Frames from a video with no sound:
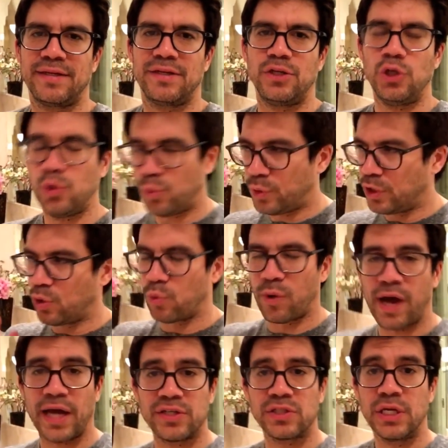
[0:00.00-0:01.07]
You will
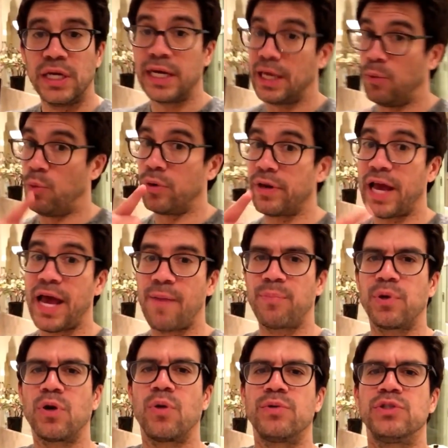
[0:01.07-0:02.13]
rise. It won't
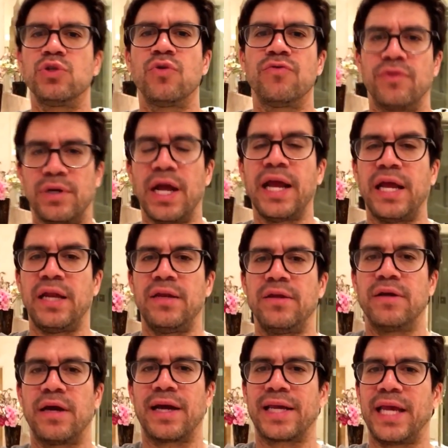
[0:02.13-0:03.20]
happen always overnight.
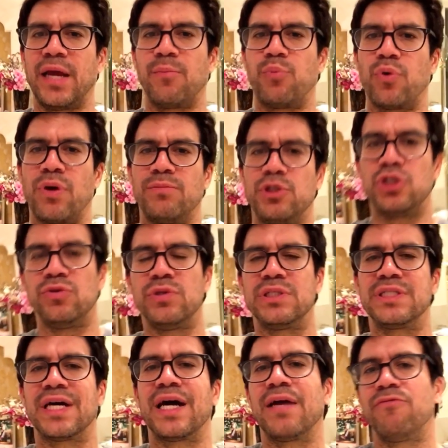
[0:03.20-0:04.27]
I can't promise you the
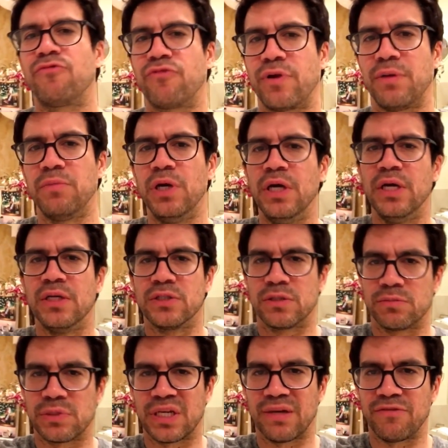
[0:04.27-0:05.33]
time frame.
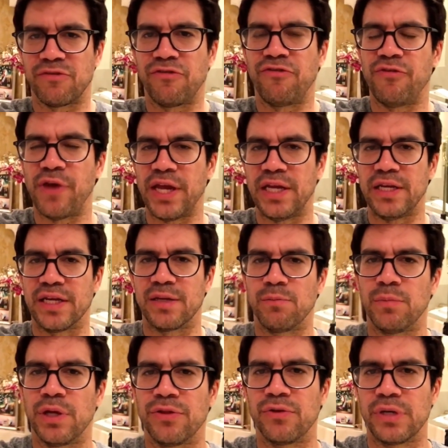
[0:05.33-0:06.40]
Sometimes fate and
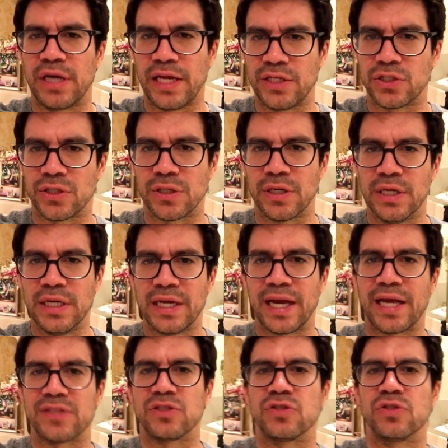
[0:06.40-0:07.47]
Mother Nature
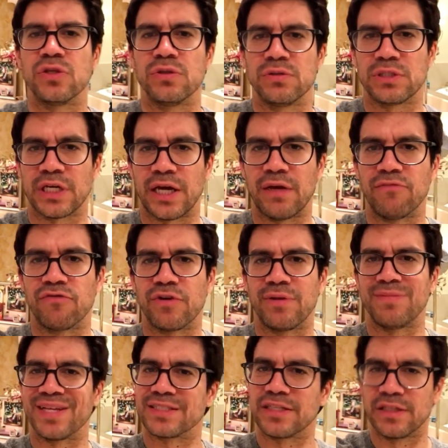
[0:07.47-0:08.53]
has its own time frame
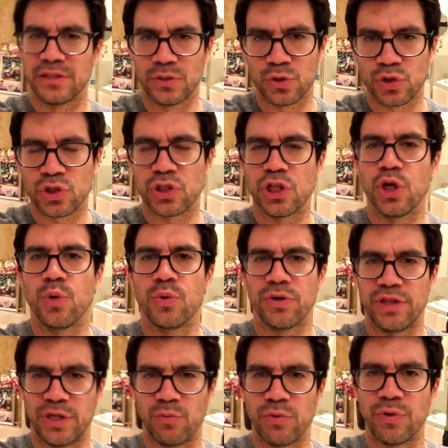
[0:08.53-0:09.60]
that's a little slower
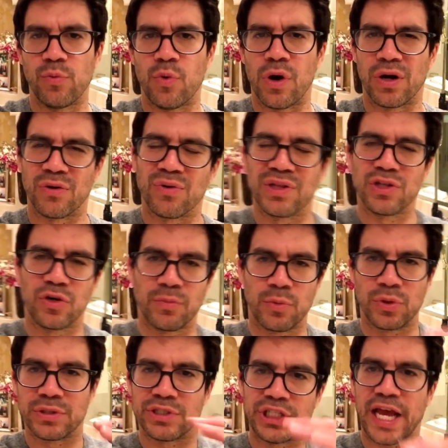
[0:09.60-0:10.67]
than we want, or a little
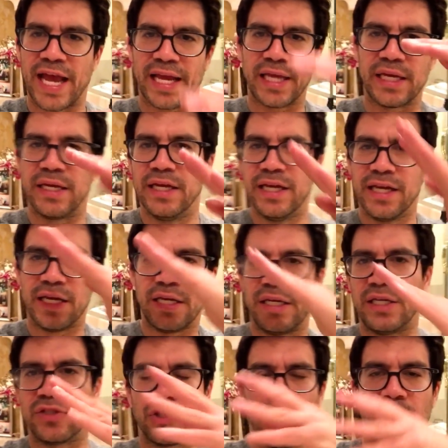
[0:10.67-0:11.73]
more jagged in
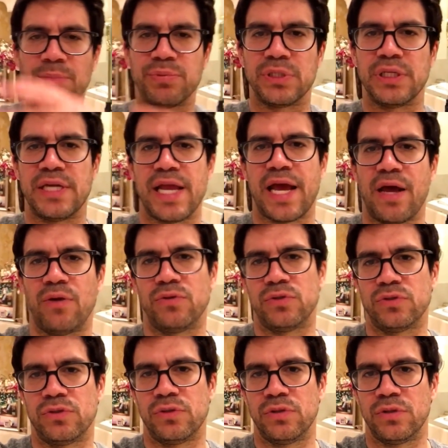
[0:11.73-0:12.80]
its ups and
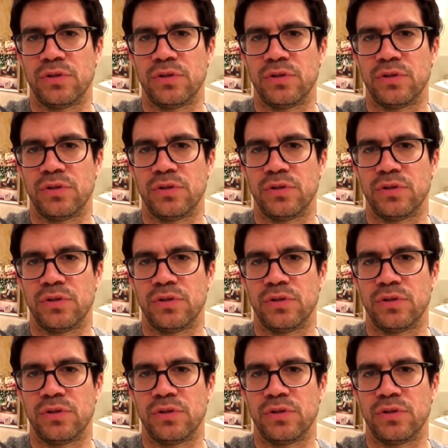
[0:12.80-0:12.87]
downs.